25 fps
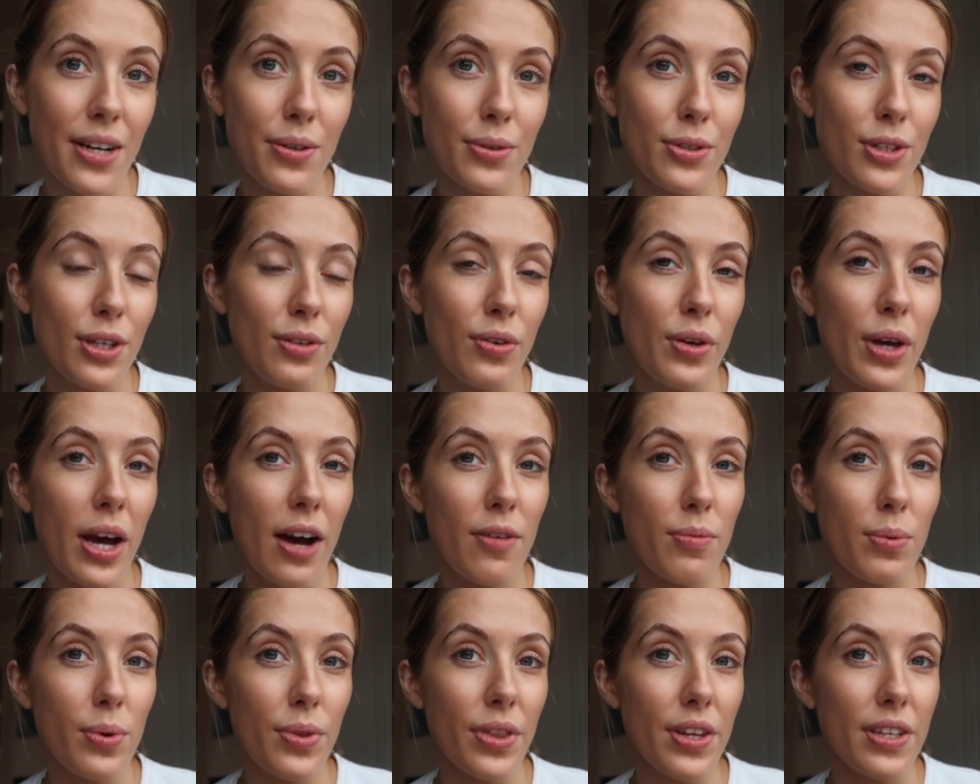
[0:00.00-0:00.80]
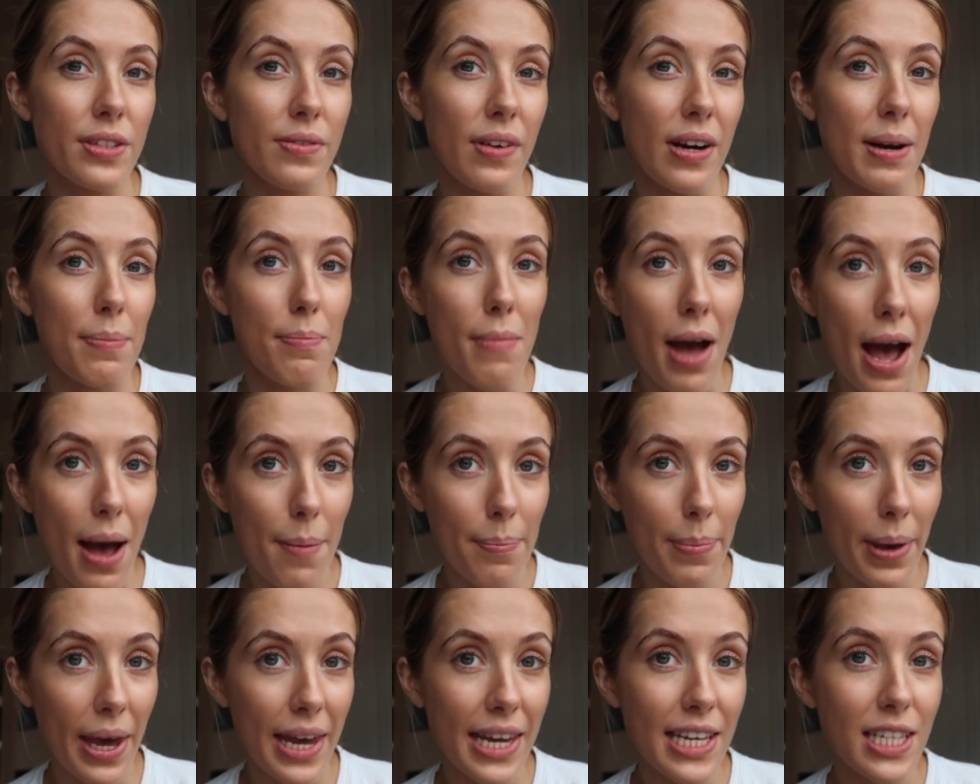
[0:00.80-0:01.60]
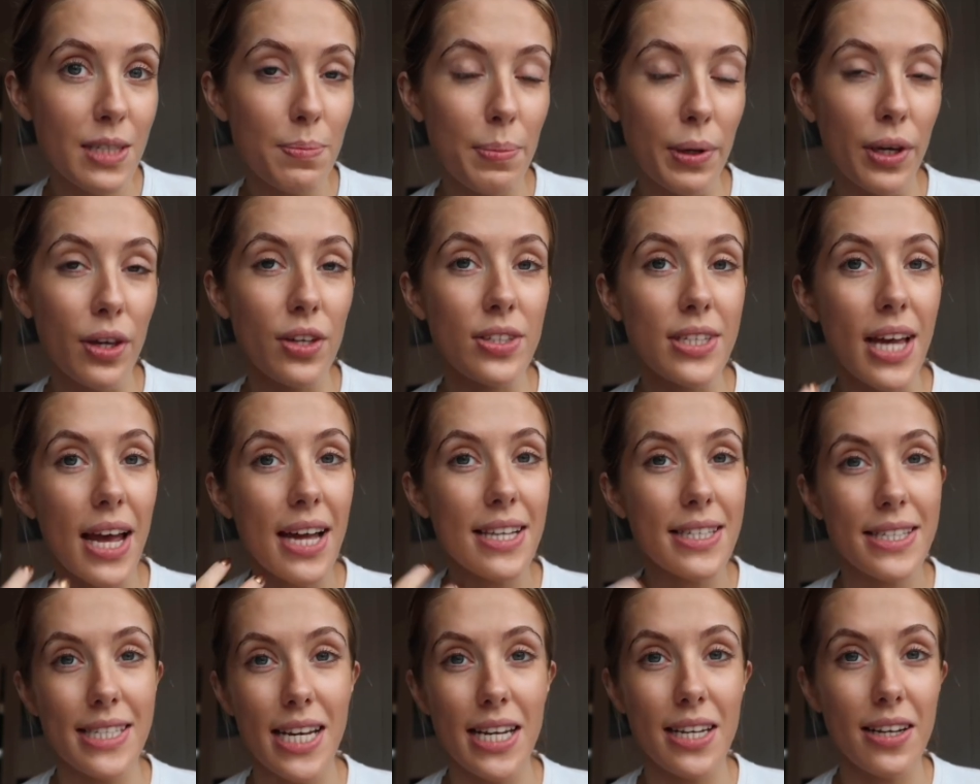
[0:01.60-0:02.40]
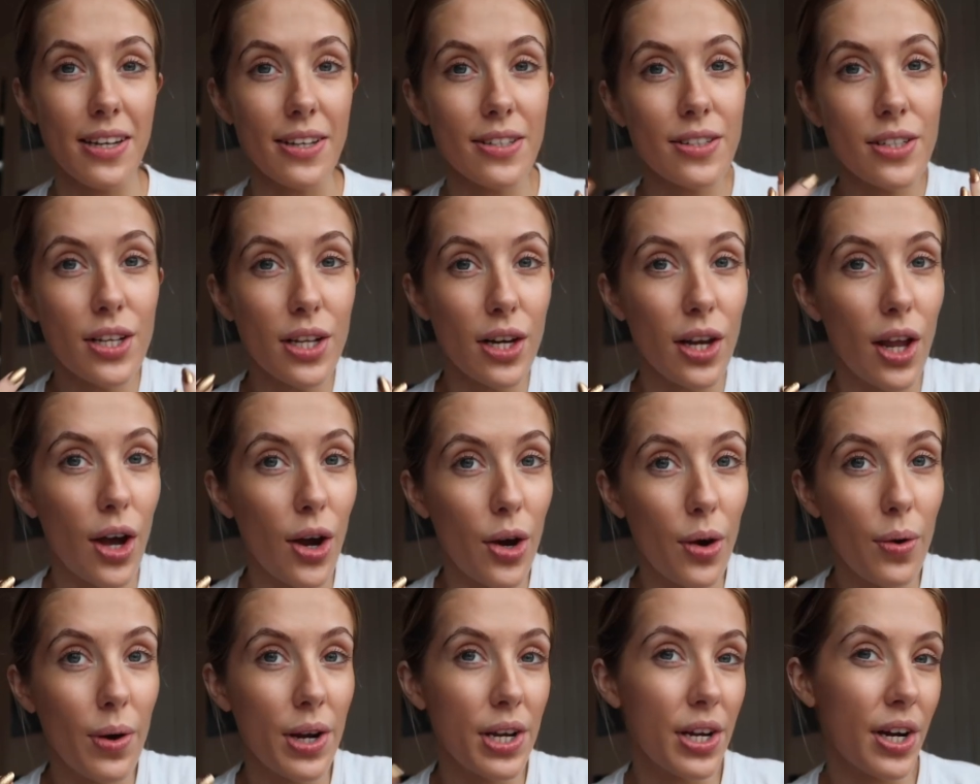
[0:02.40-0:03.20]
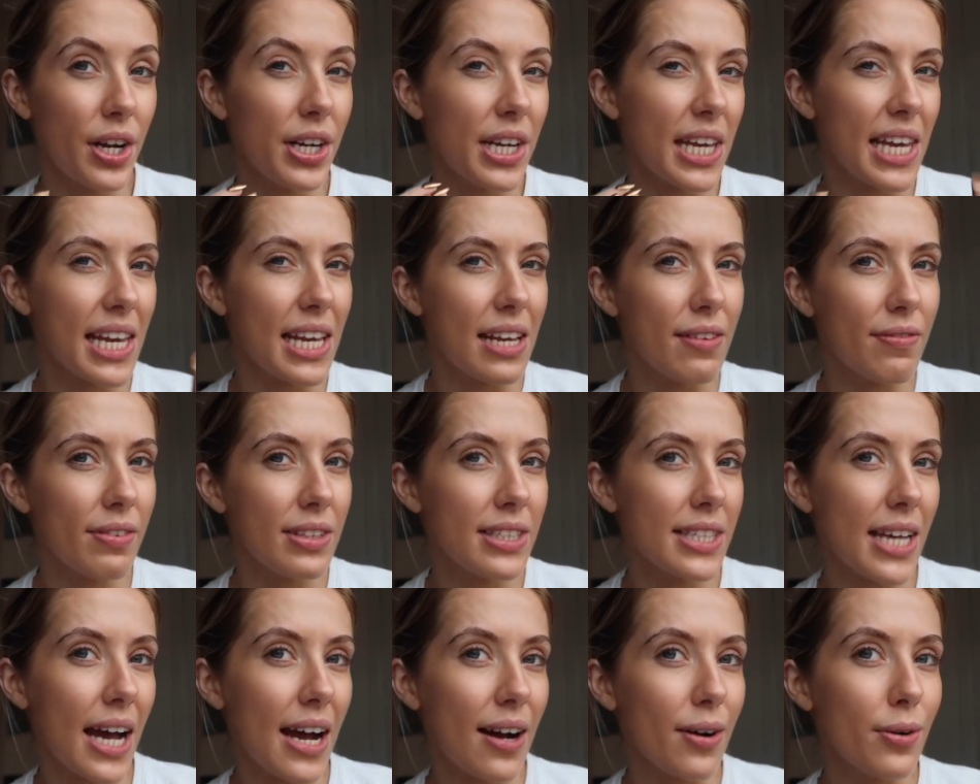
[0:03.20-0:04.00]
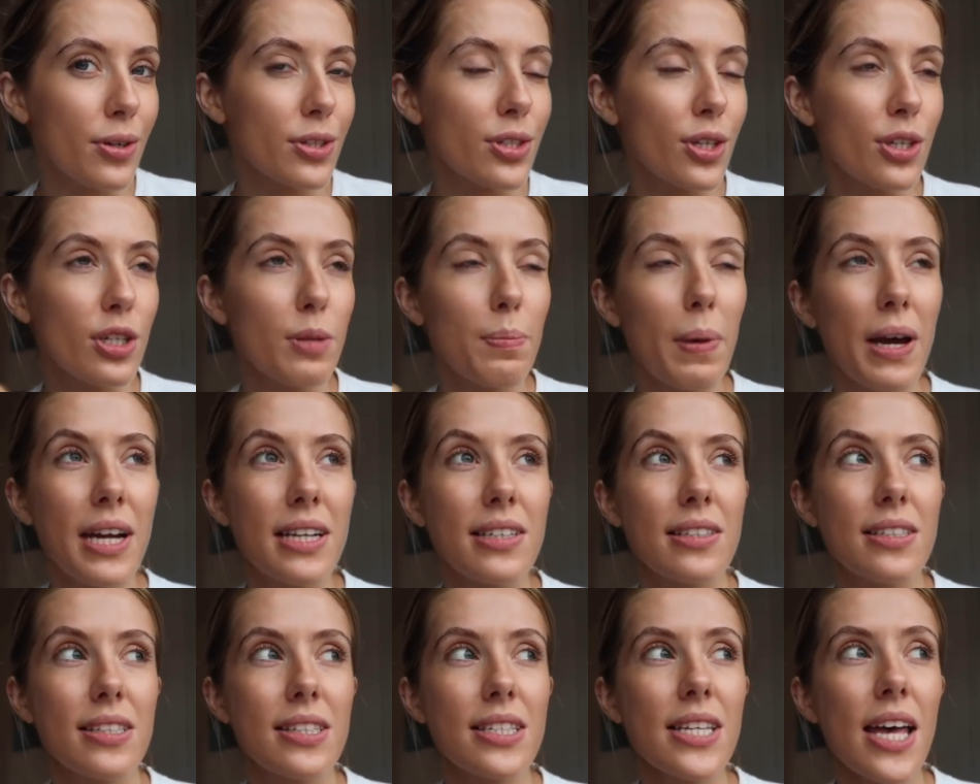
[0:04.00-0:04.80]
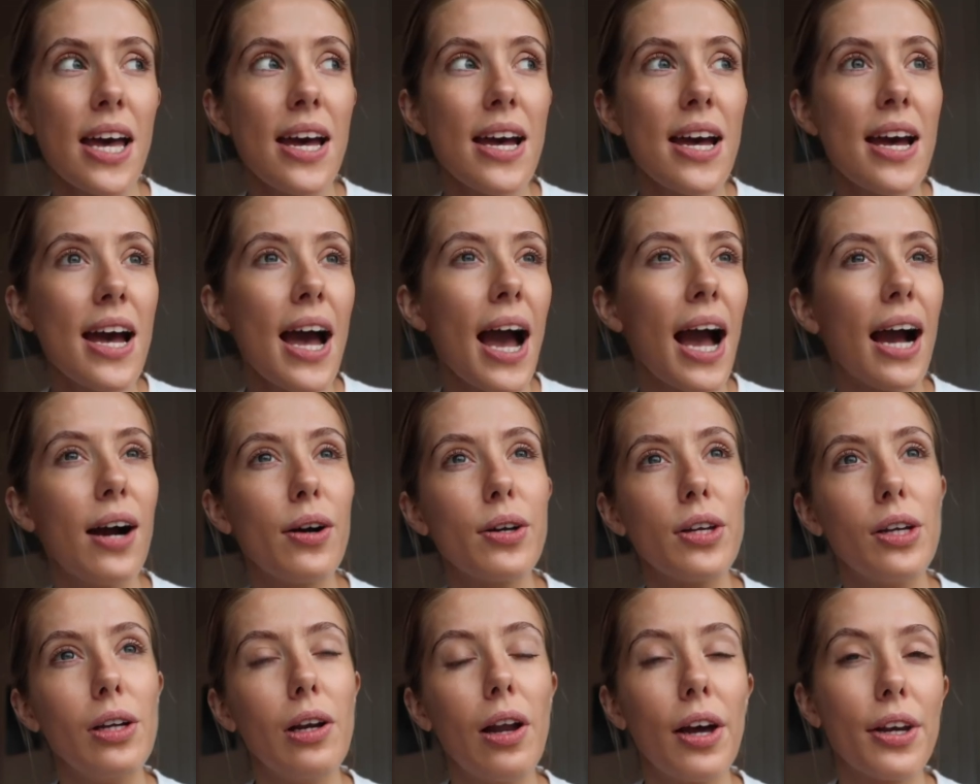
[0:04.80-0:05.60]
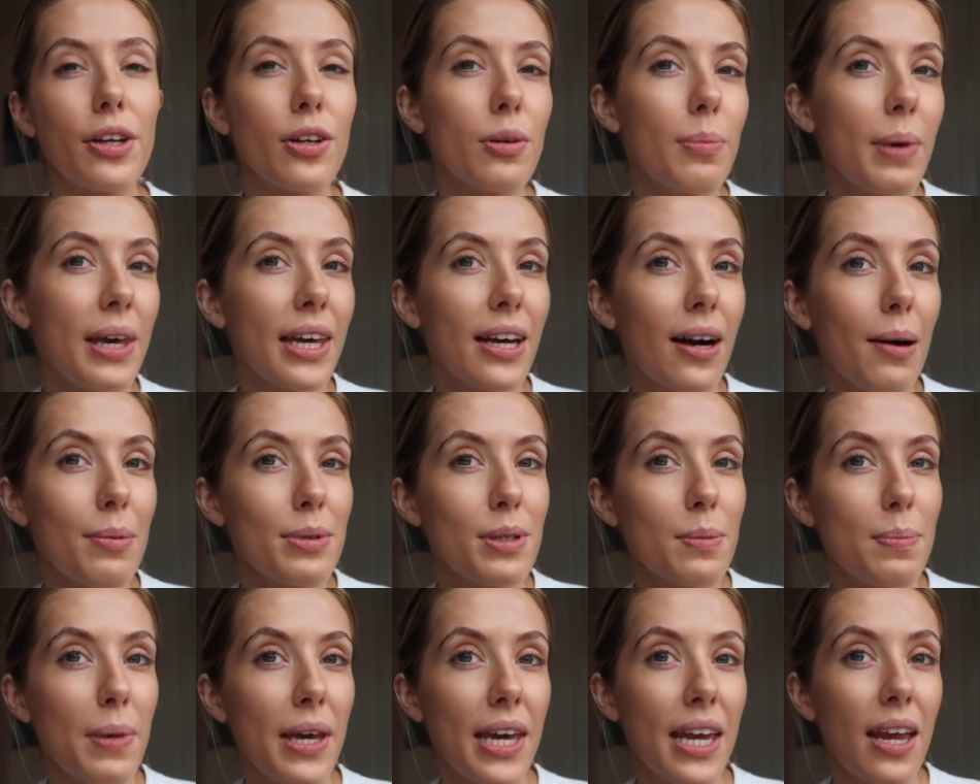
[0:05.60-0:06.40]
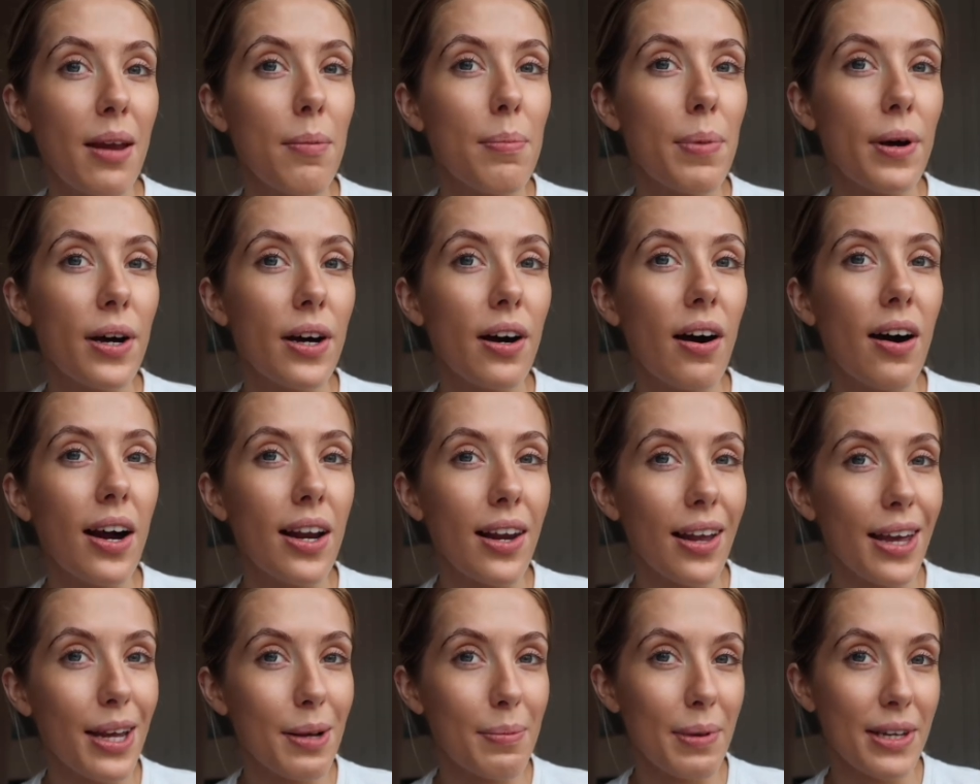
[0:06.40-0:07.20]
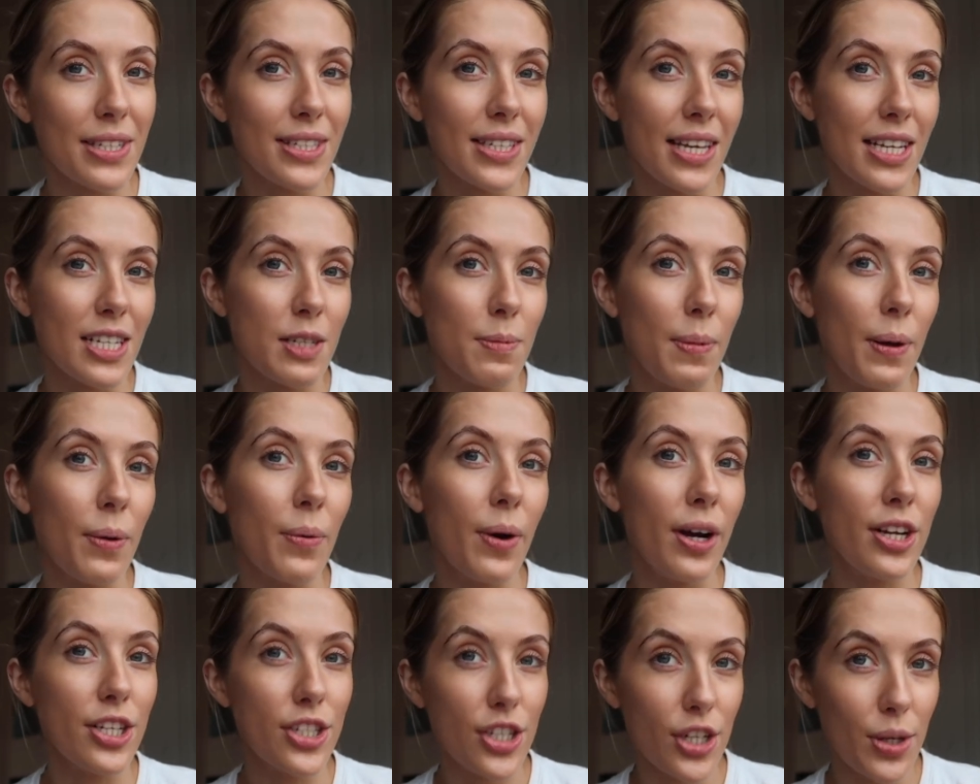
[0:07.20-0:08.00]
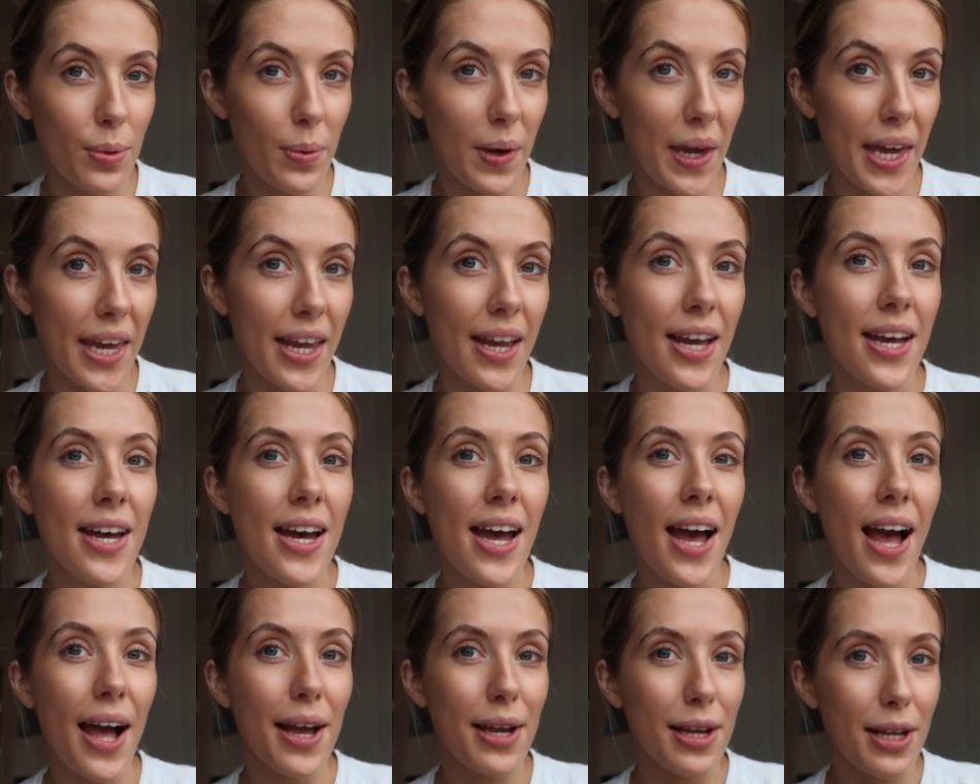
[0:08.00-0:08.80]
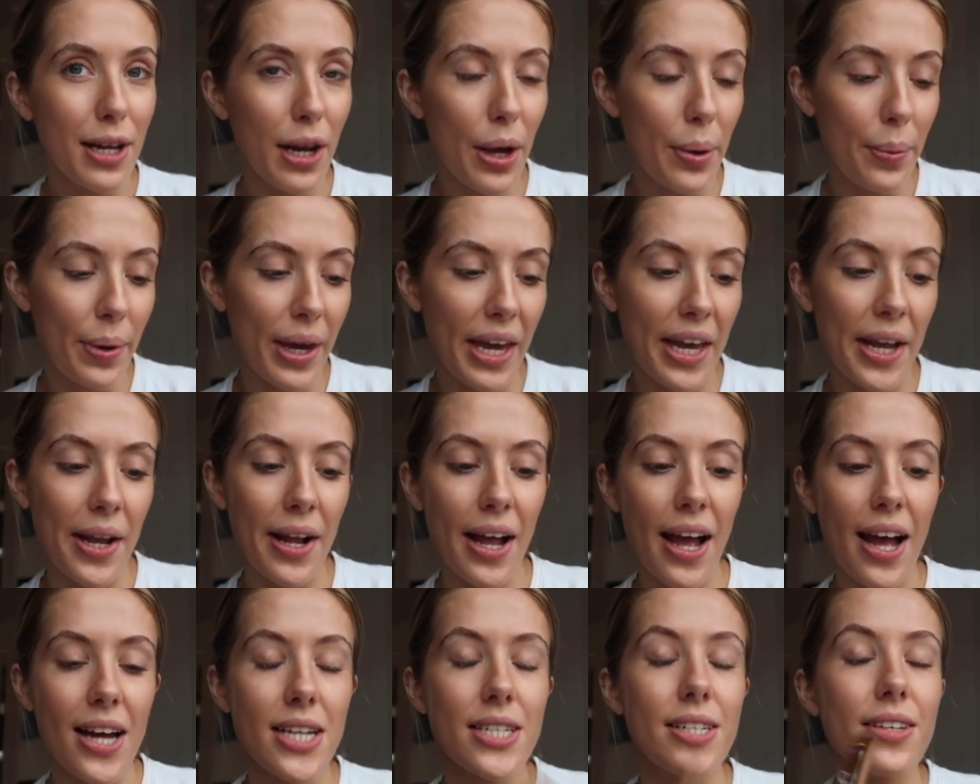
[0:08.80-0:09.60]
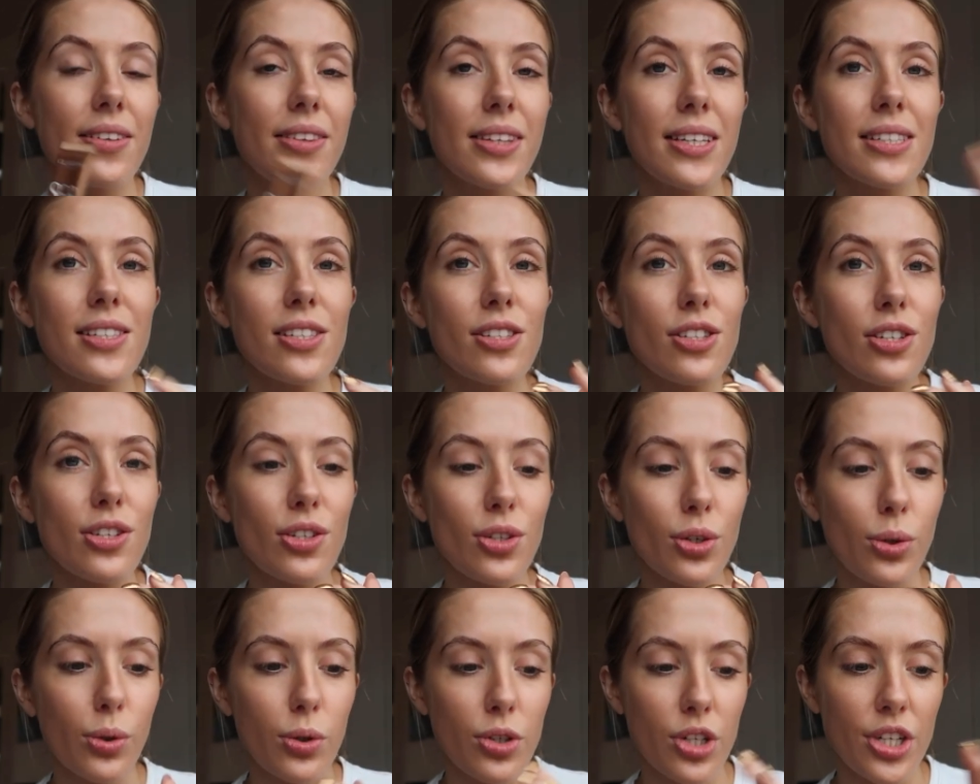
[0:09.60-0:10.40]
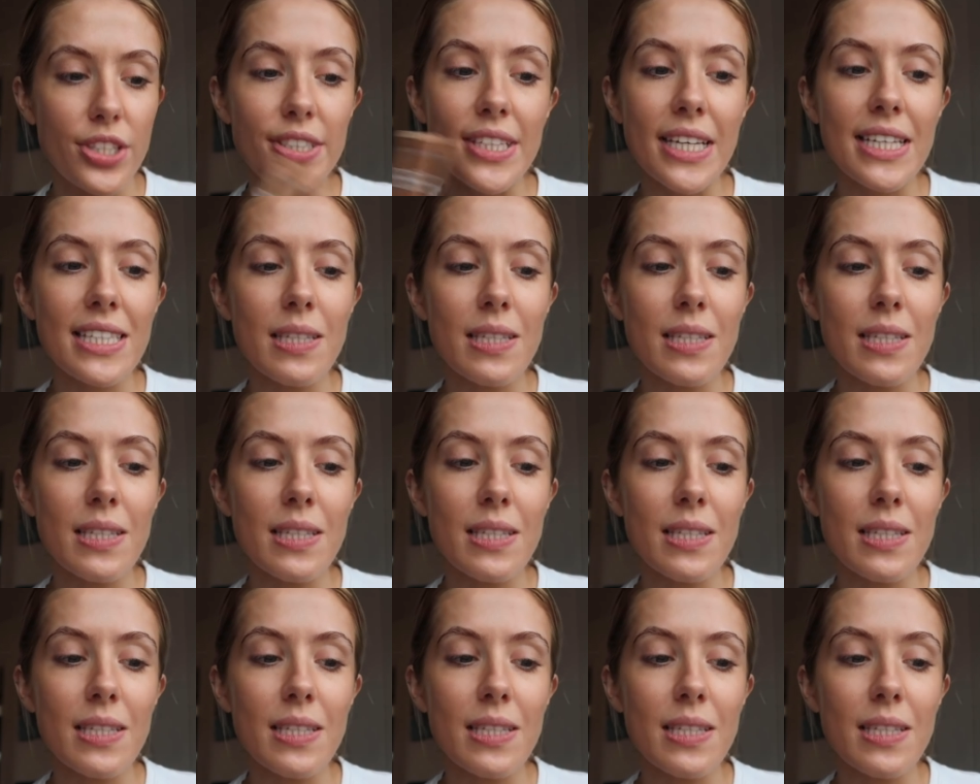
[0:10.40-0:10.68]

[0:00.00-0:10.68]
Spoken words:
And also if you have one that's very matte based, because it adds that nice glow and kind of evens it out. So it depends how you like your makeup to be, but I like my skin to be quite dewy and glowy, and this is just gorgeous.